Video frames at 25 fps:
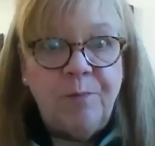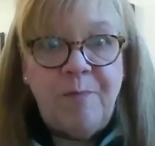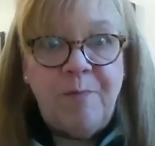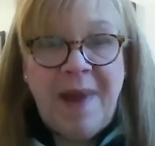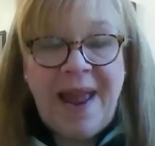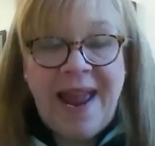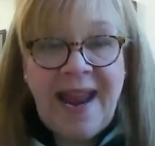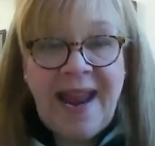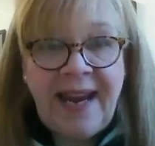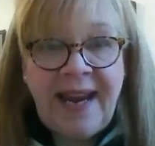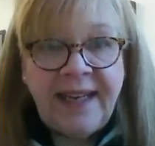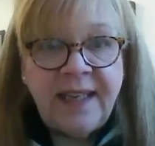
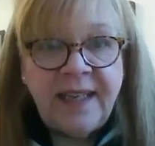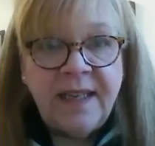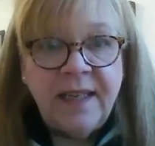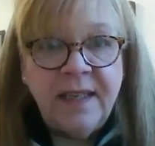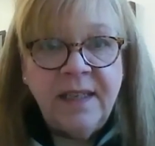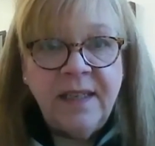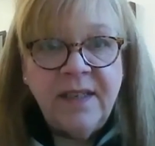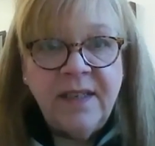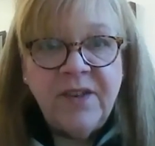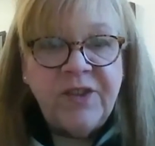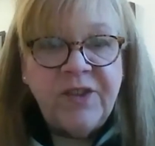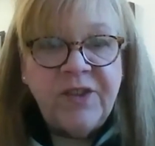bank,
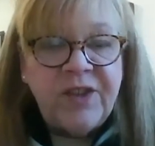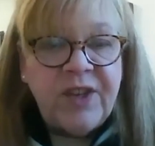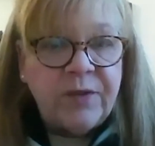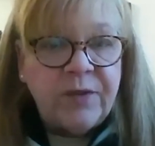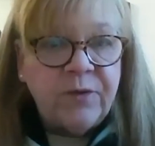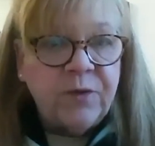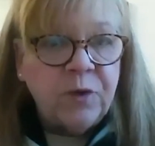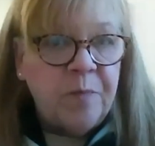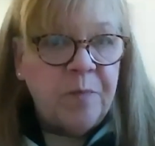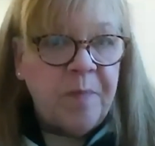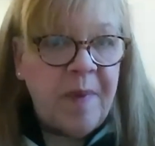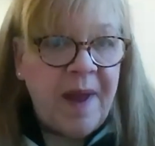
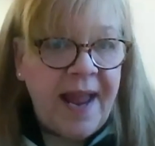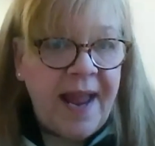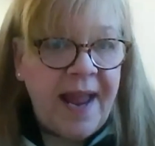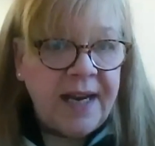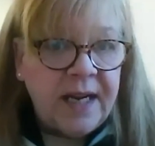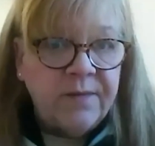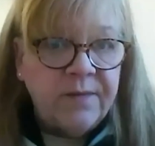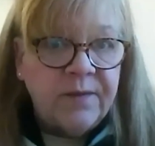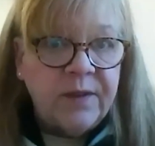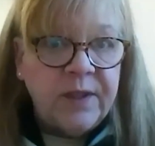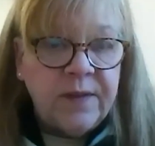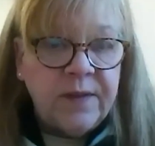central
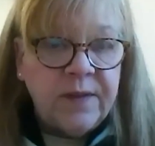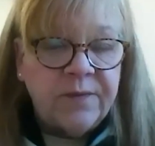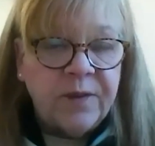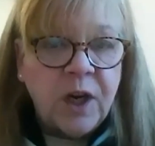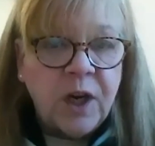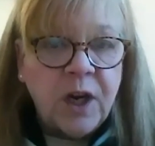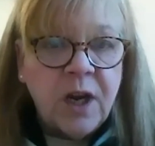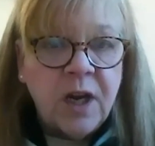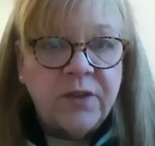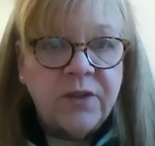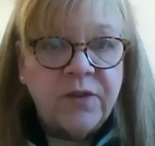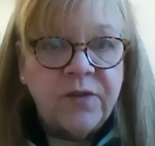bank of a
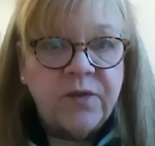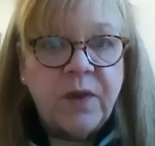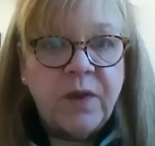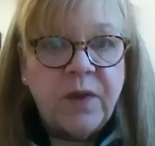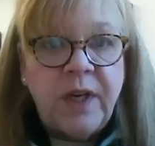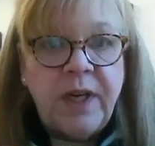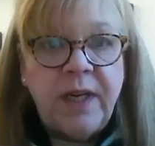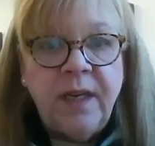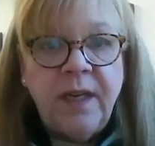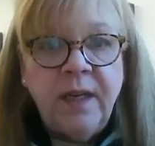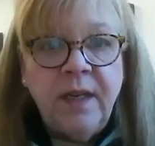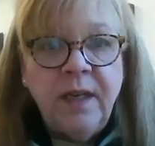different
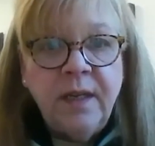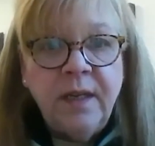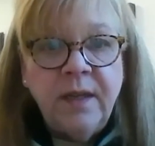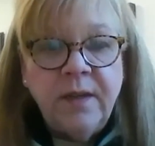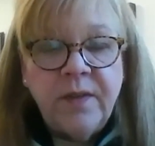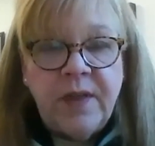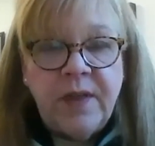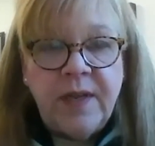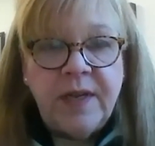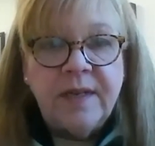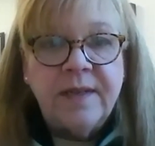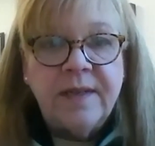country,
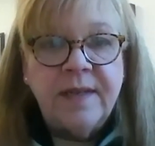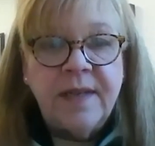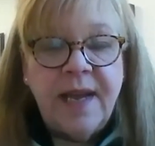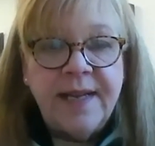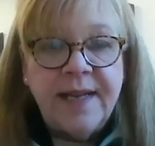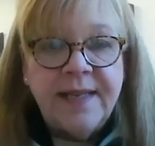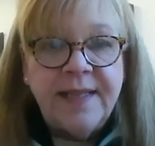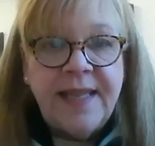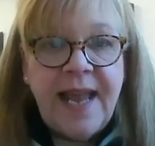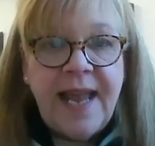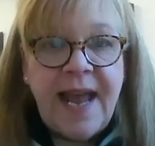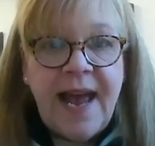things
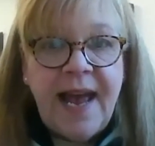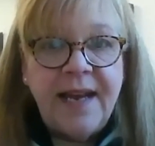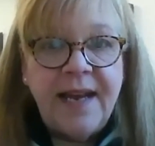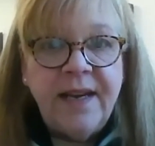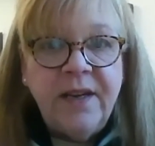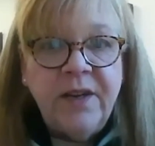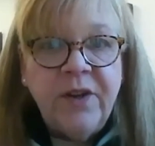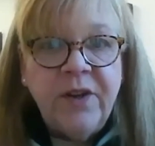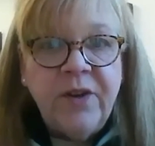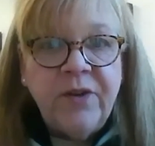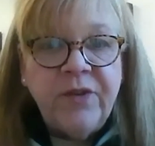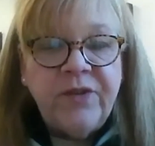like that.
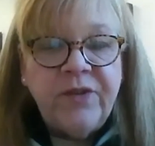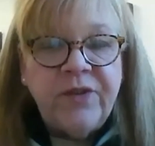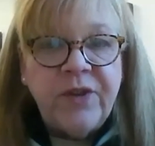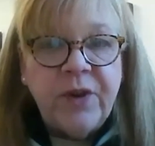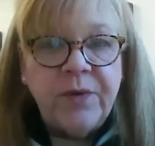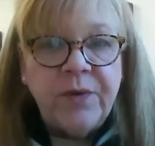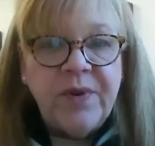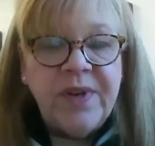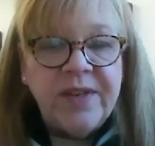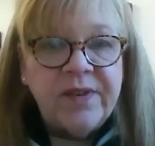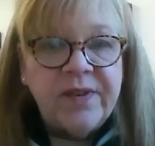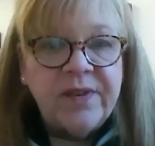
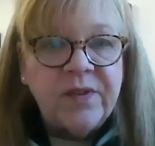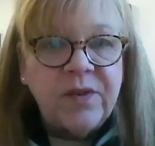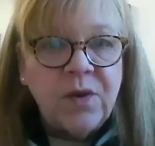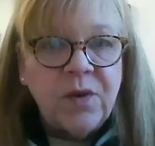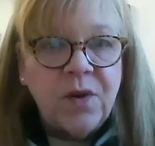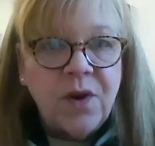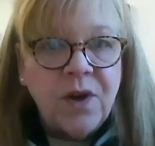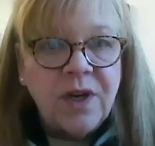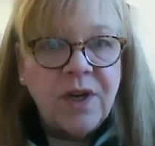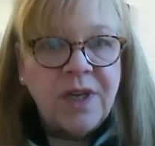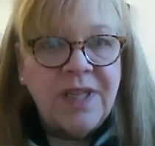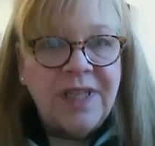So
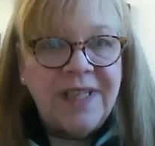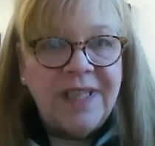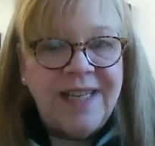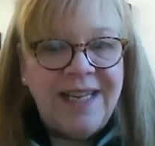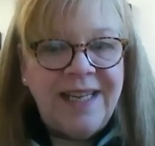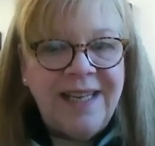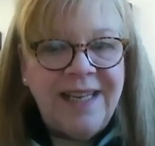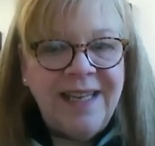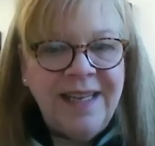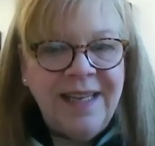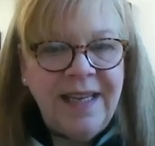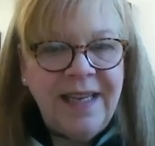
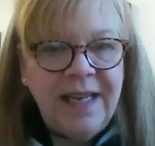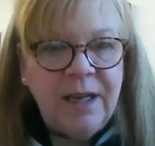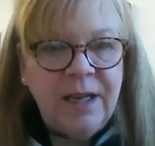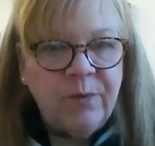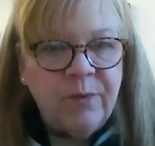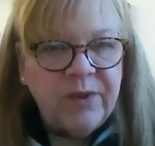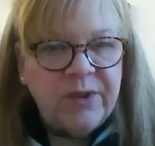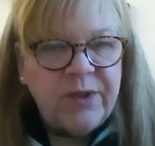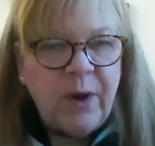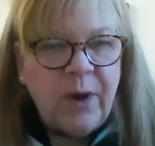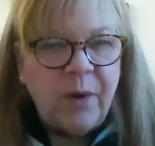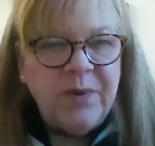historically,
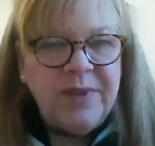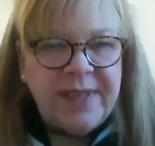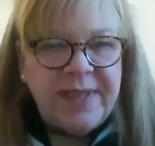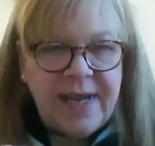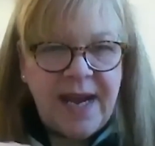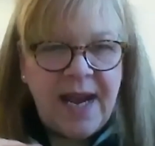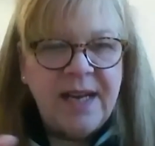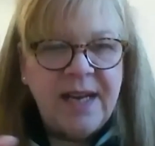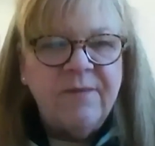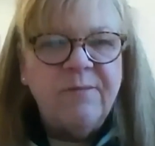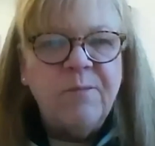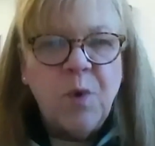it was always
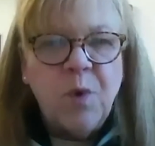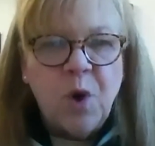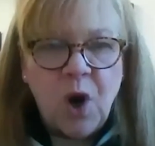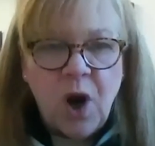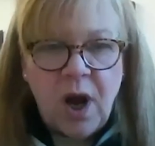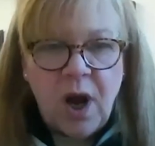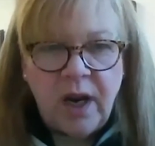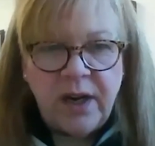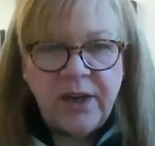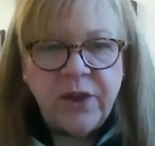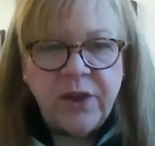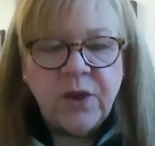kind of
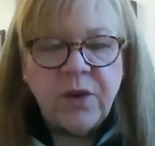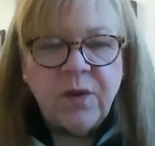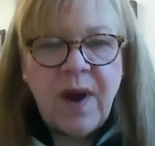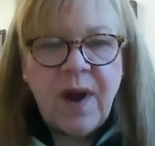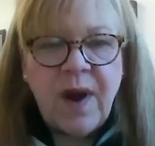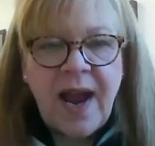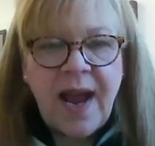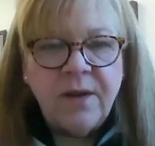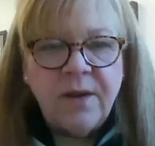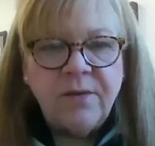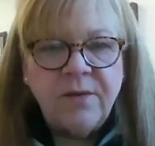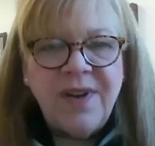more
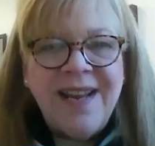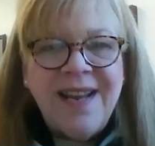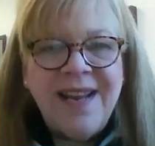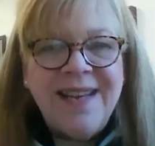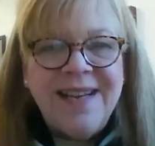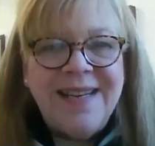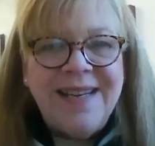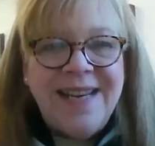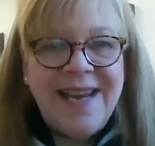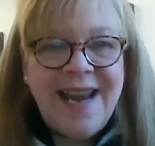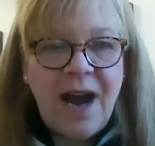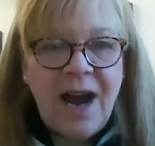underground.
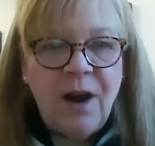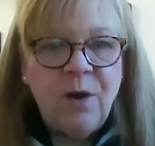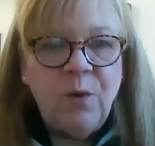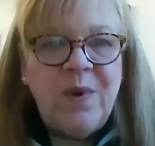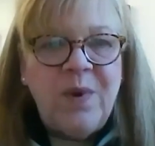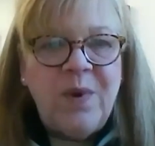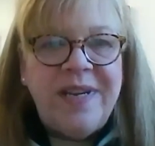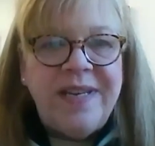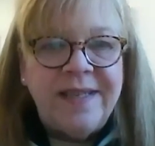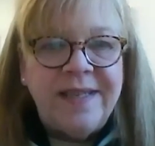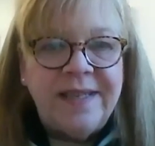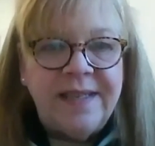Now
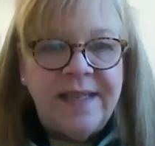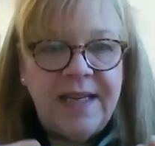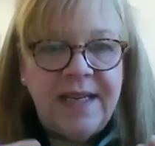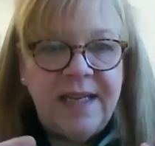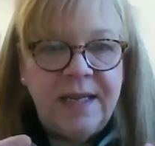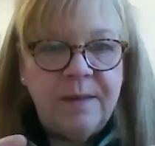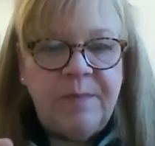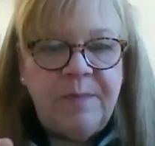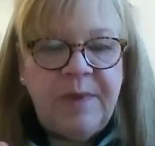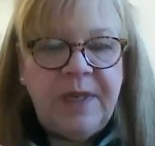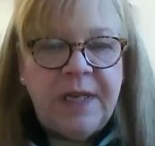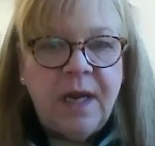we
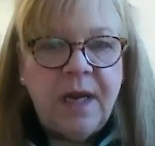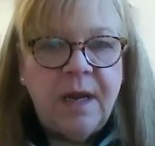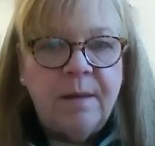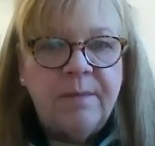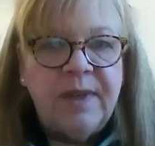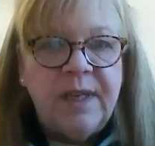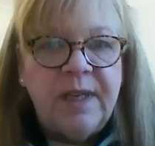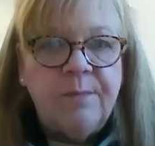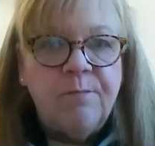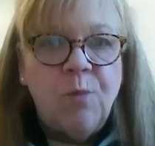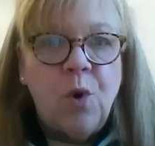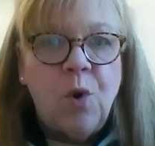see it
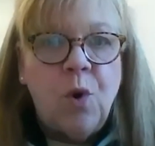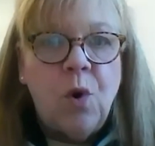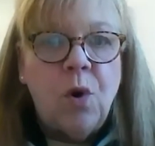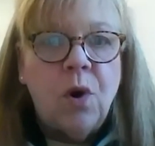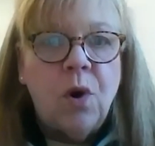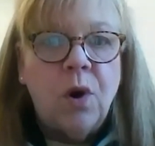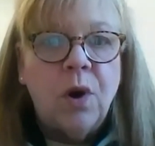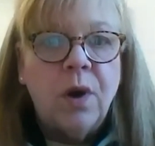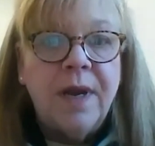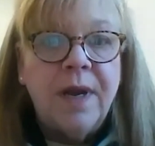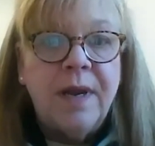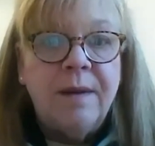becoming
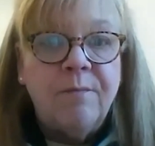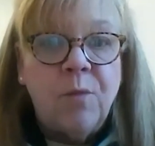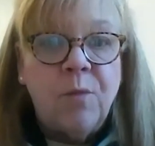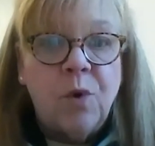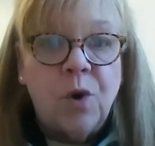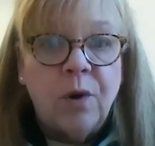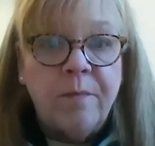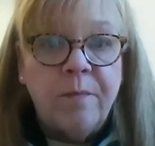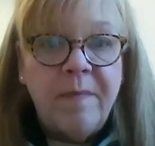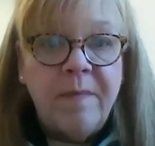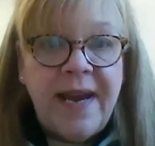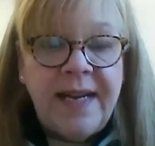more and
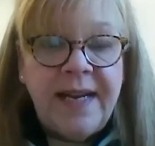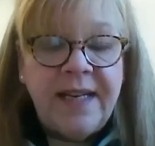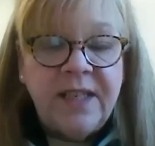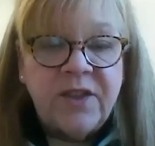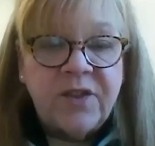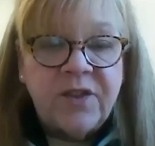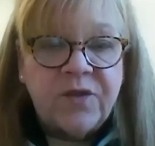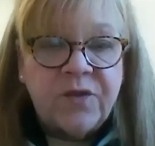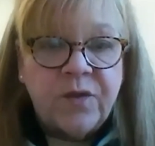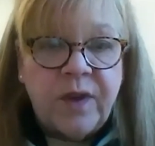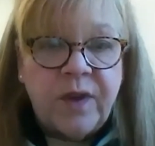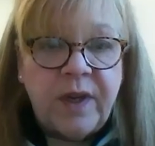more
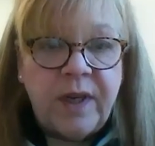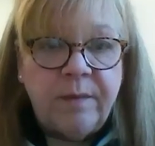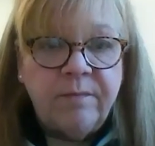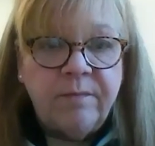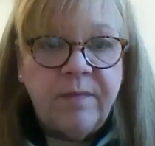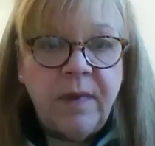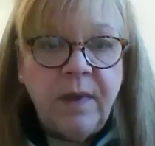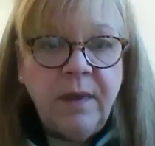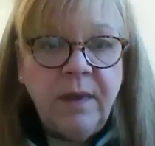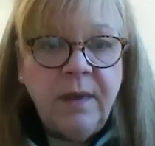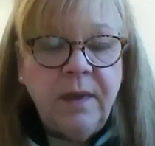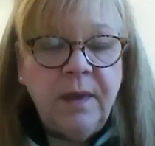
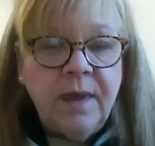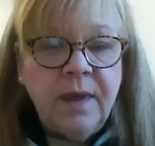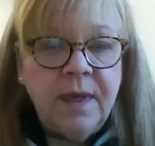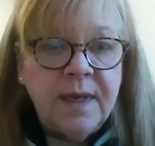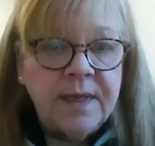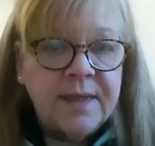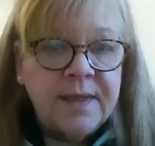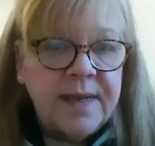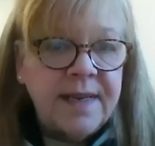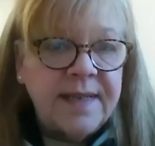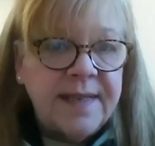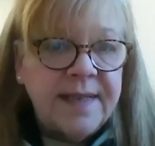mainstream.
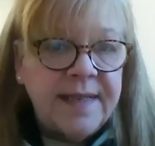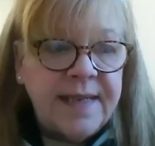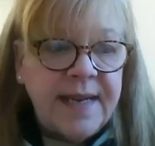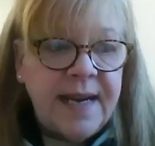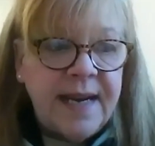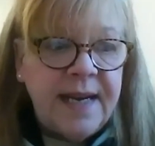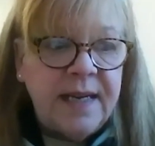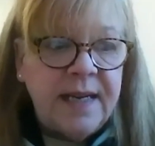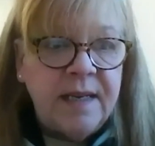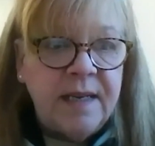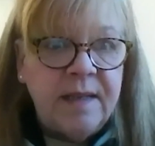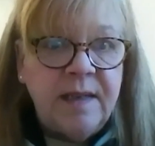As I
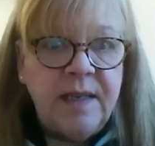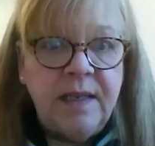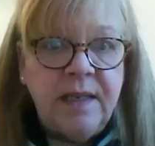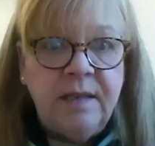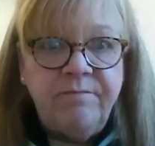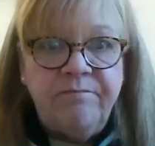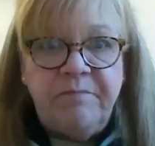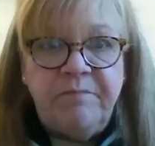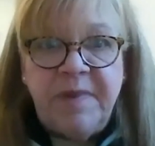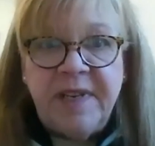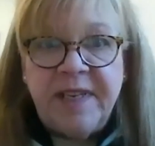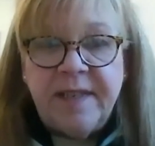stated,
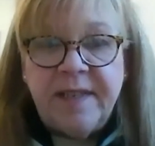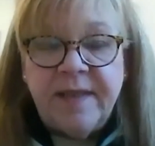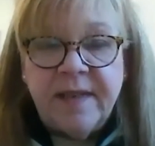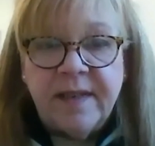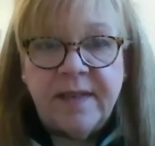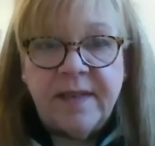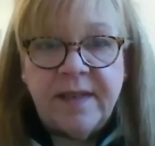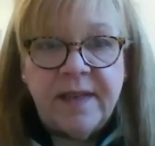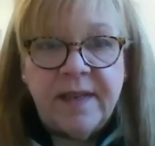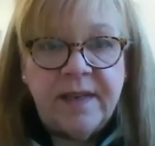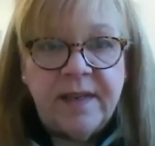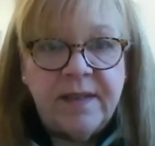
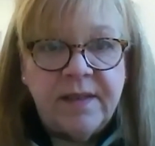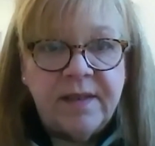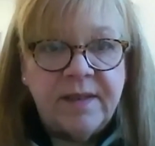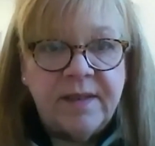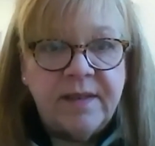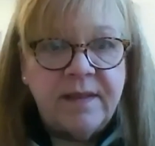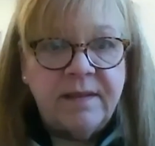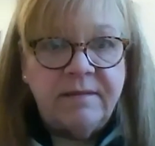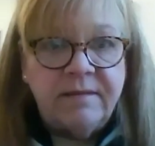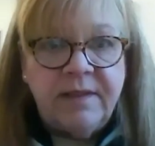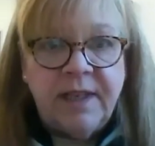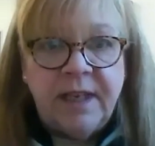
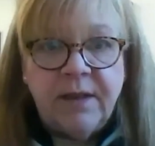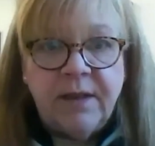businesses,